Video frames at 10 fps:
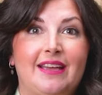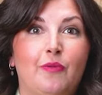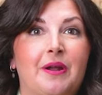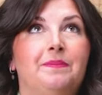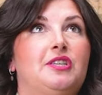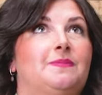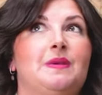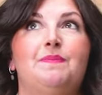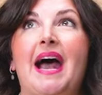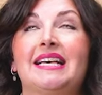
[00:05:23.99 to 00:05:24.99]
They want to just
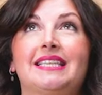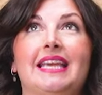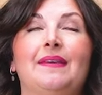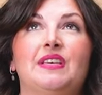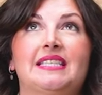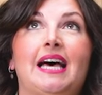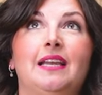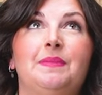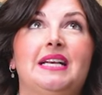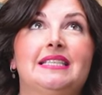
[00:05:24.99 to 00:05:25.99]
be basking in the
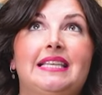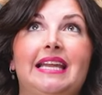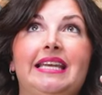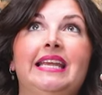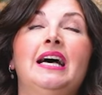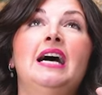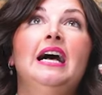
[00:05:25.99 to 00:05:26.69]
sun because they need